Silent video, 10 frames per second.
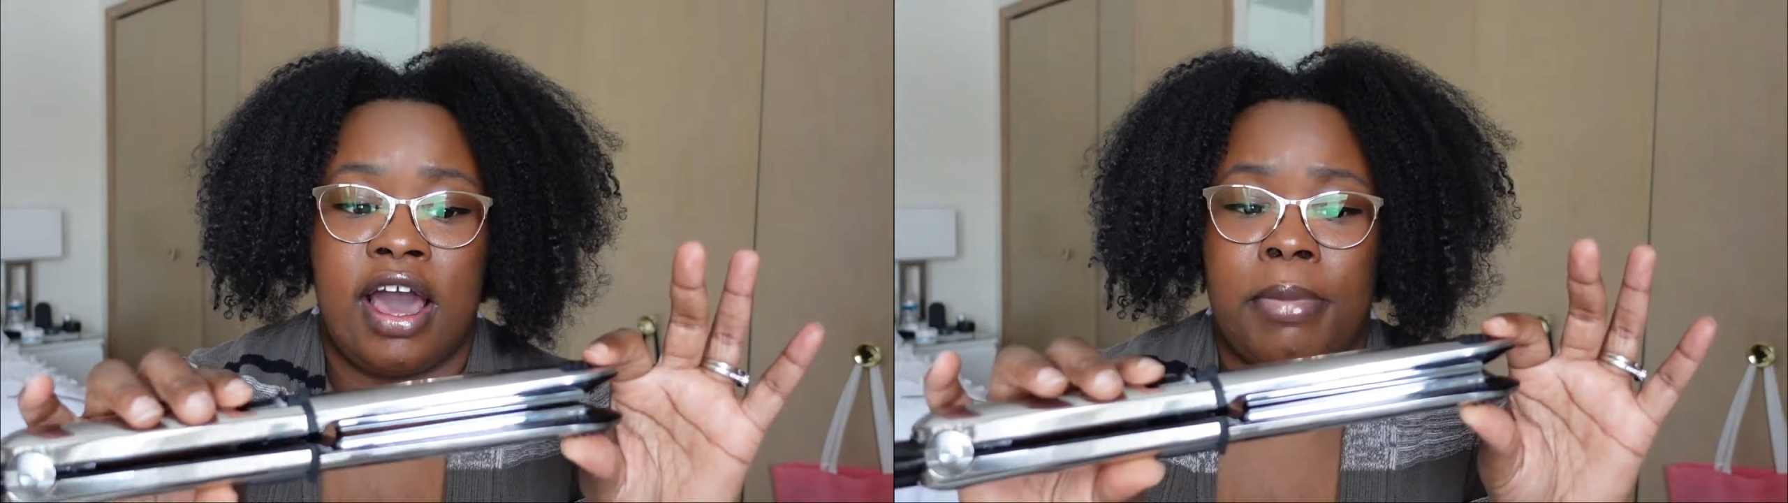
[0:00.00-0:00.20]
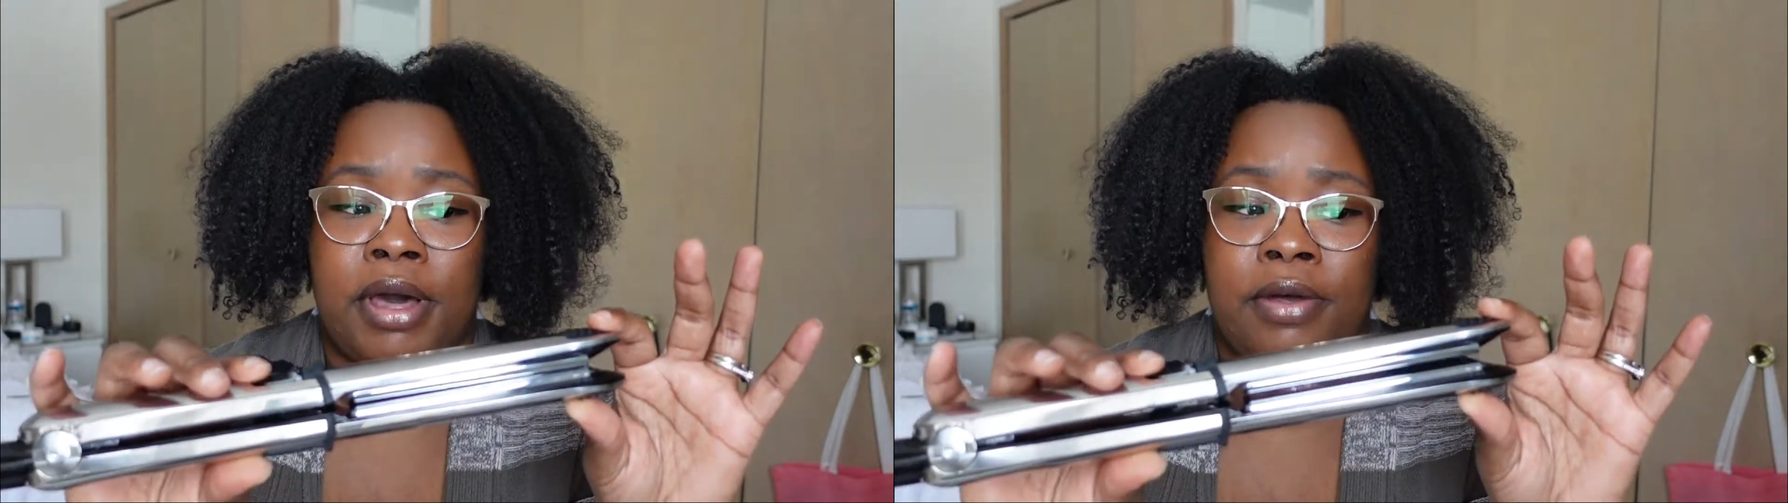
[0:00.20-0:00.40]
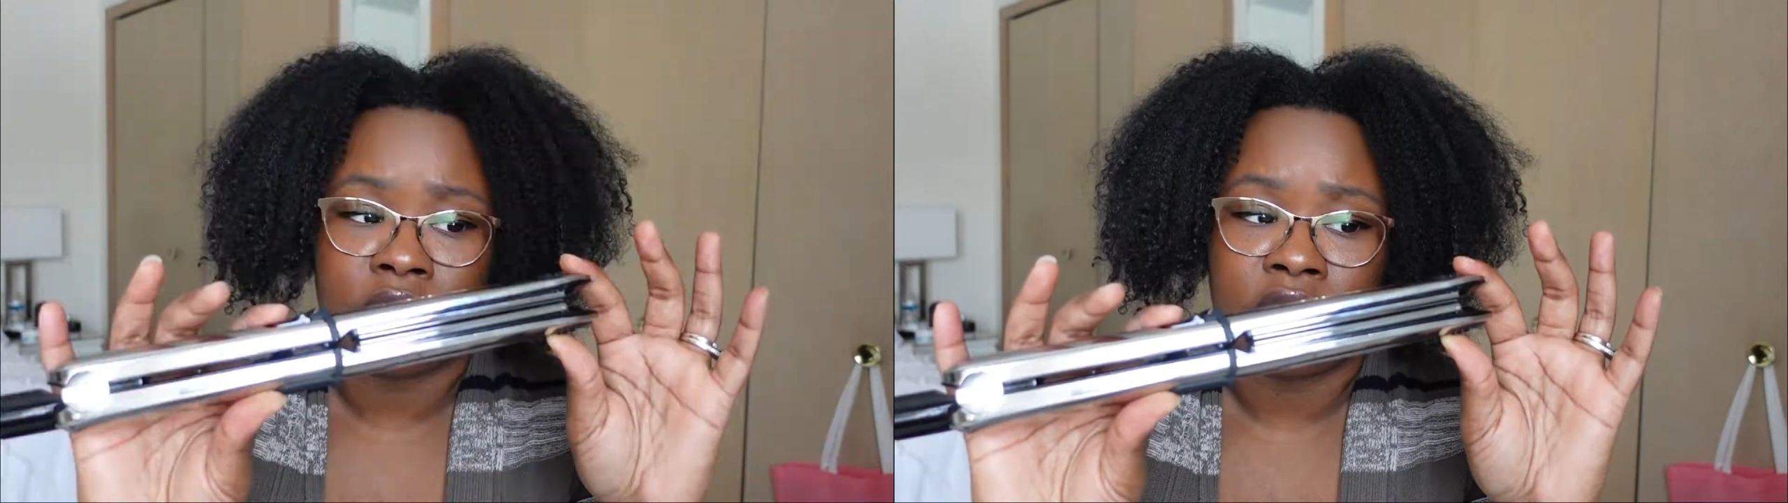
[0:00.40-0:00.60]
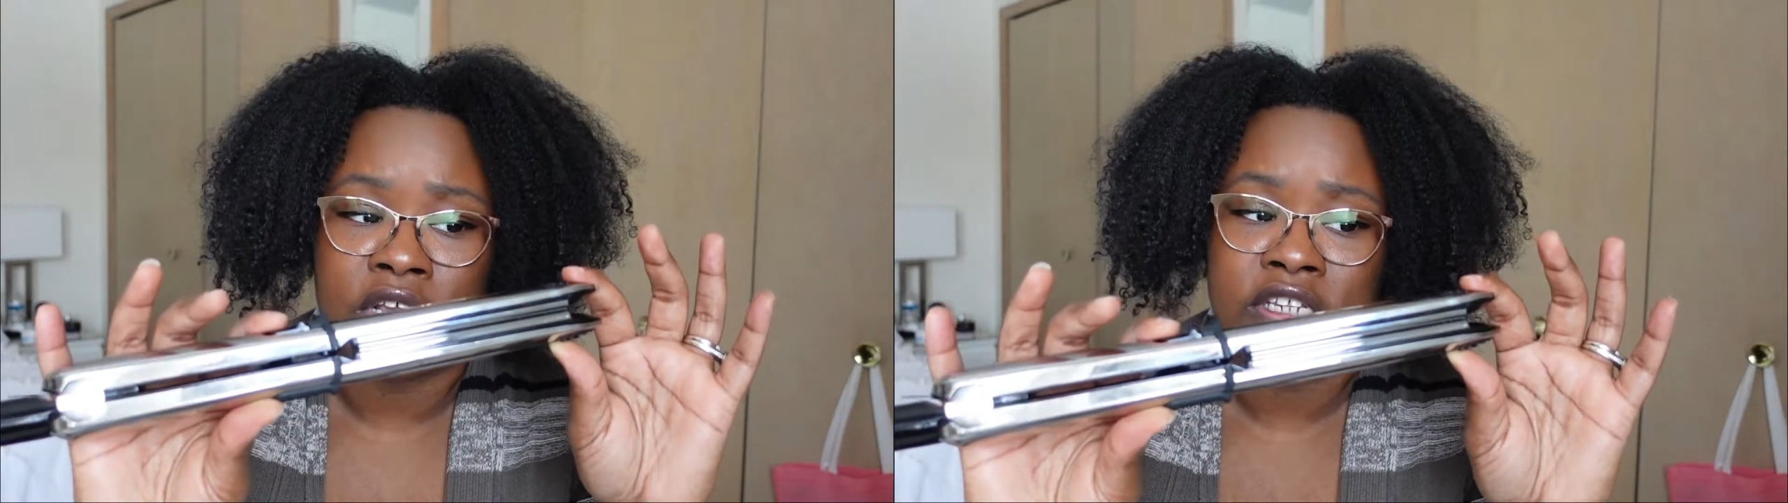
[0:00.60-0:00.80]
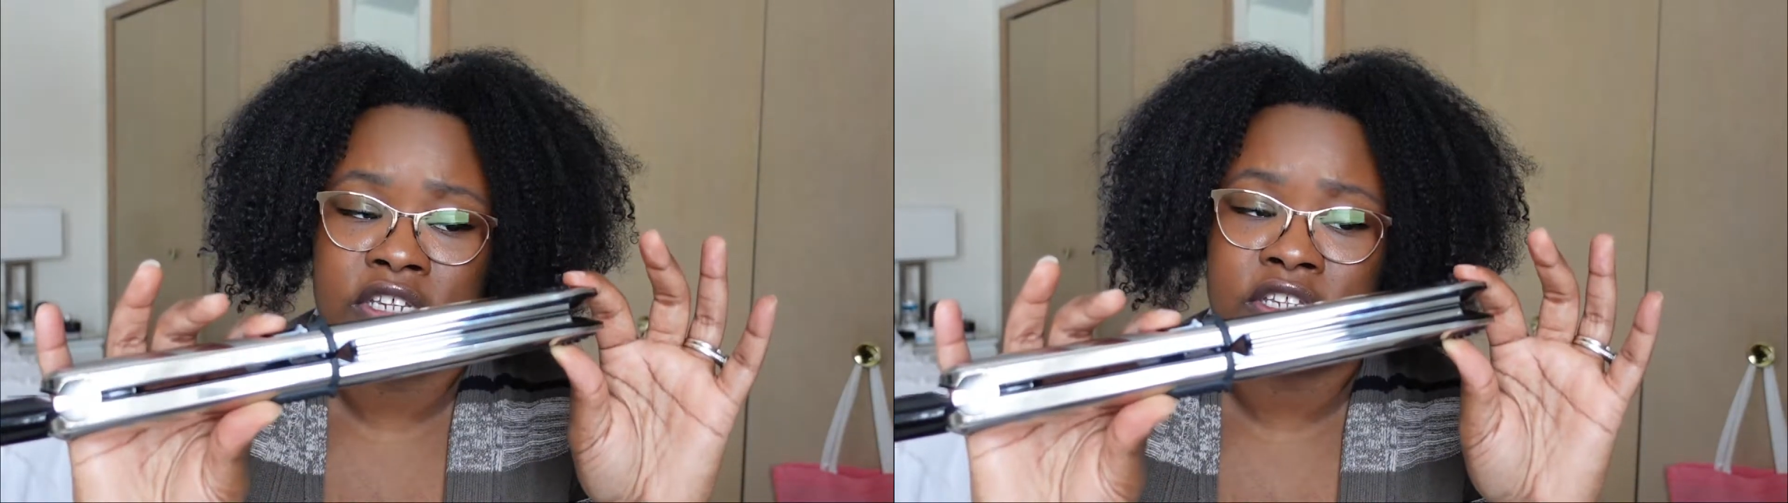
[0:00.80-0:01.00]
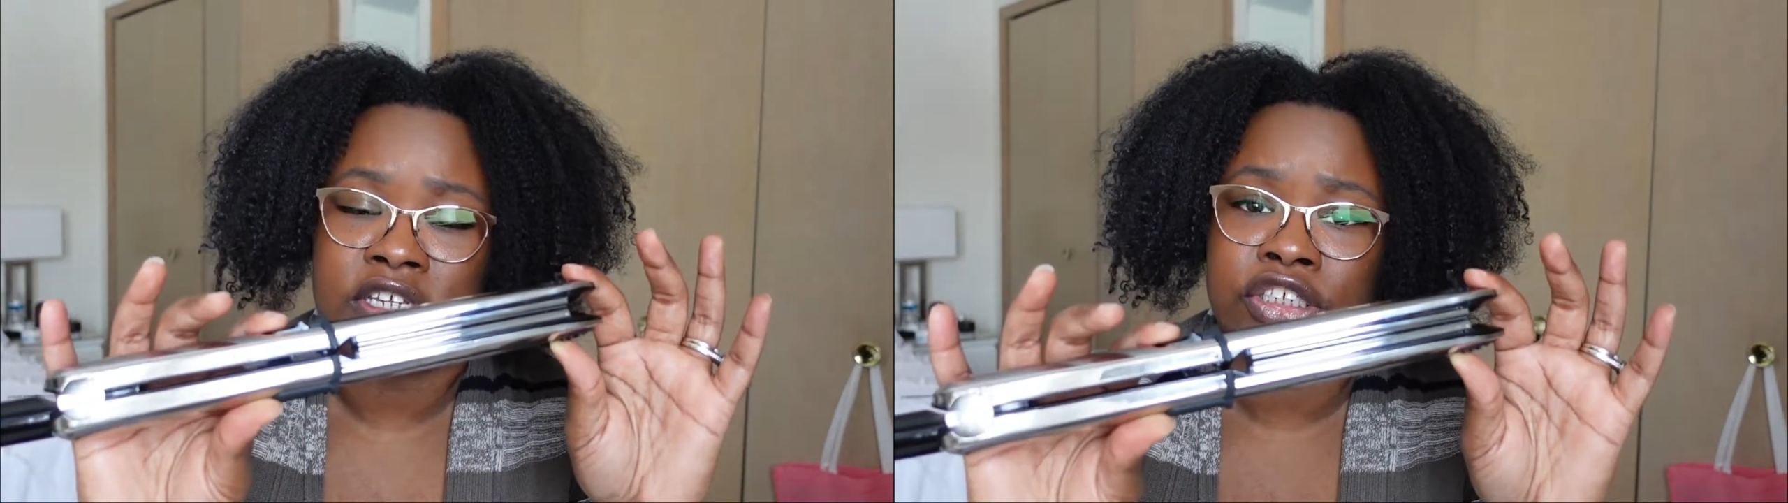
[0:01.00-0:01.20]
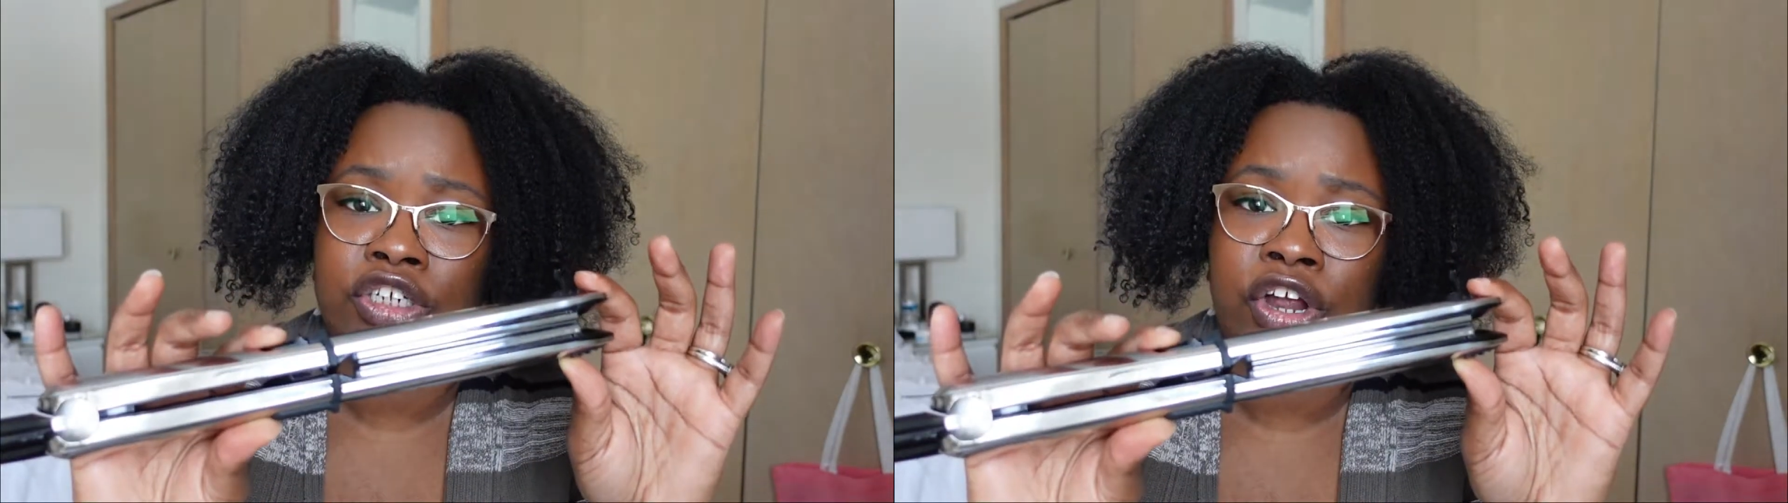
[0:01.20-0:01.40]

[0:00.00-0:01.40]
but this is such a